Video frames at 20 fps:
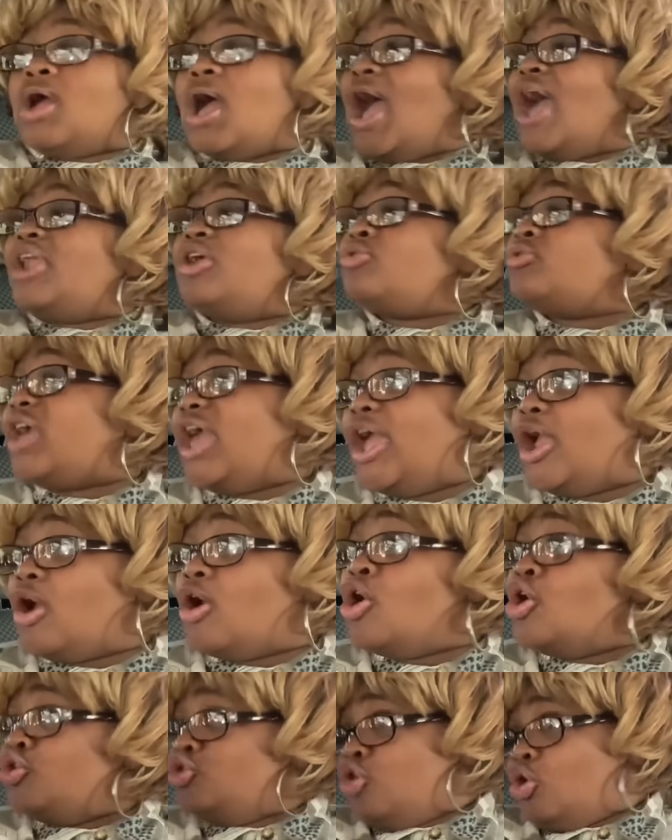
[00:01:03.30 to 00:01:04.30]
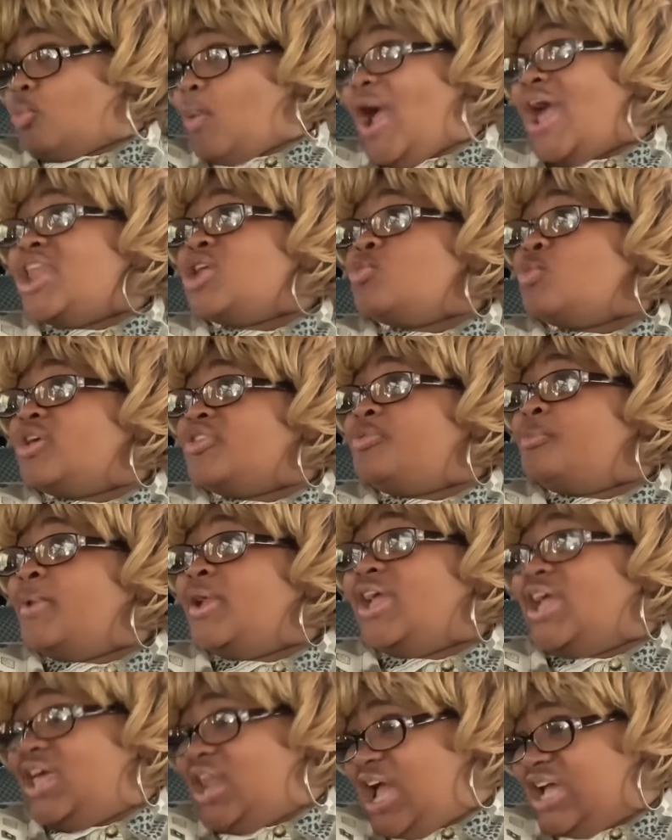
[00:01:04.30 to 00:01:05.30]
I don't care. You're riding with me
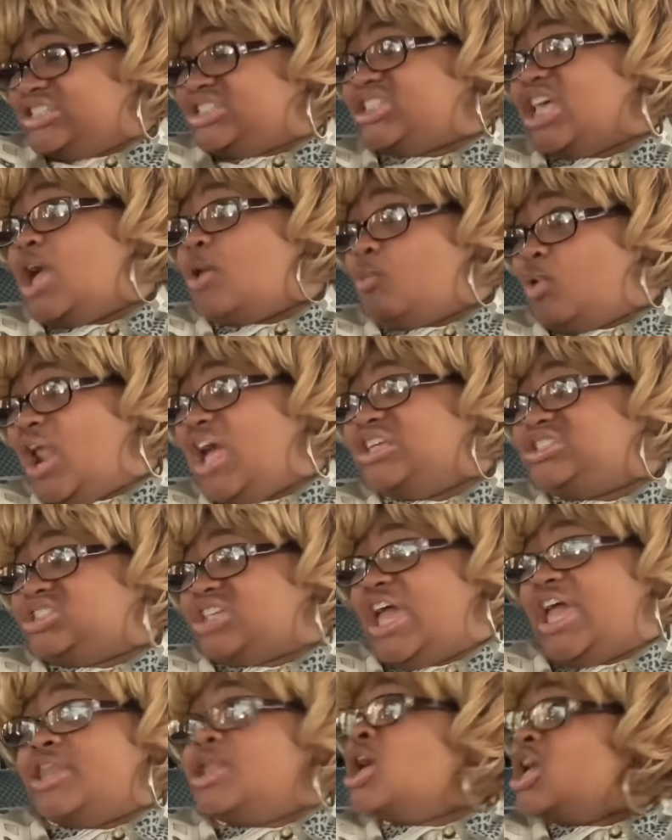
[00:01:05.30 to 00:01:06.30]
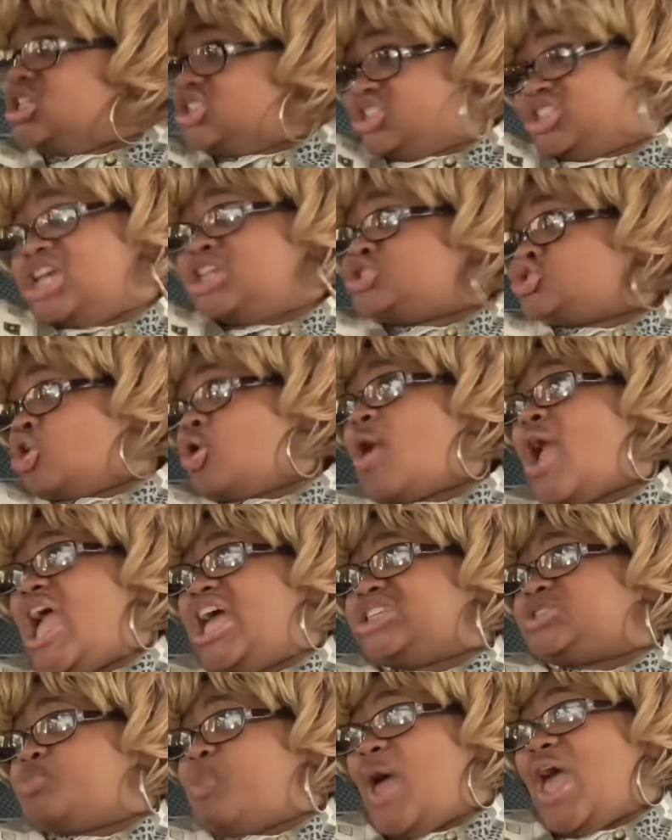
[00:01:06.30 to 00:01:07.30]
and I said what I said. Sit your
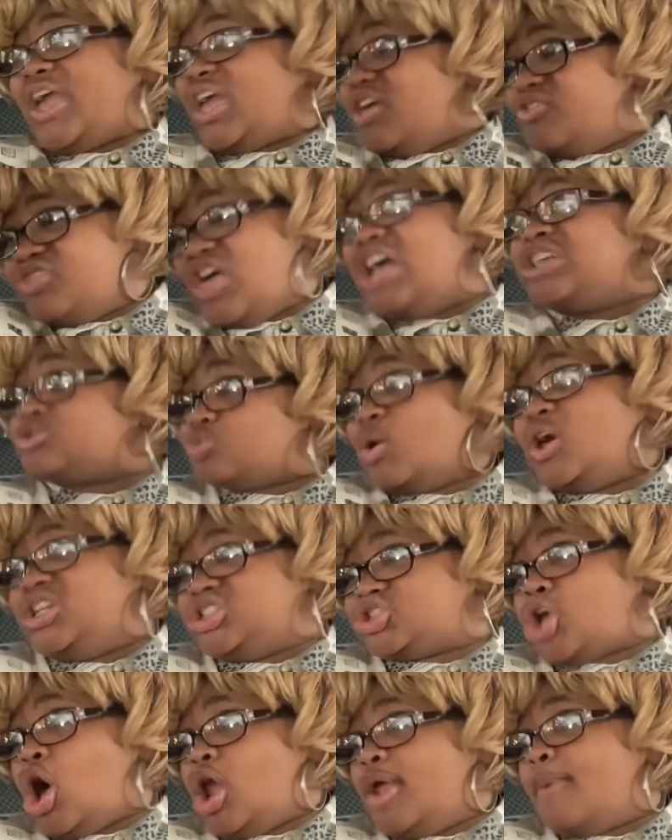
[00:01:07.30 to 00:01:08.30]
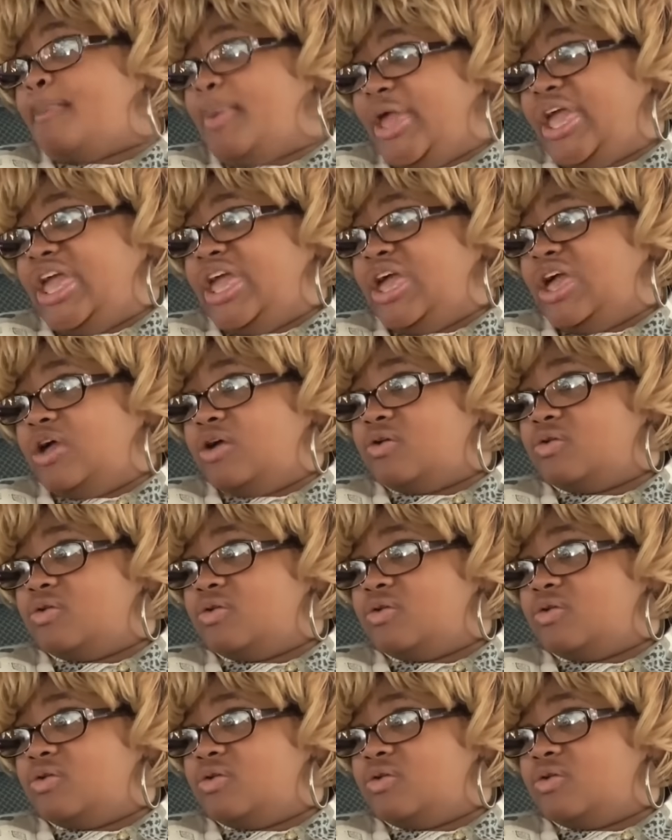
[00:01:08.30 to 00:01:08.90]
ass back and that's what it's gonna be.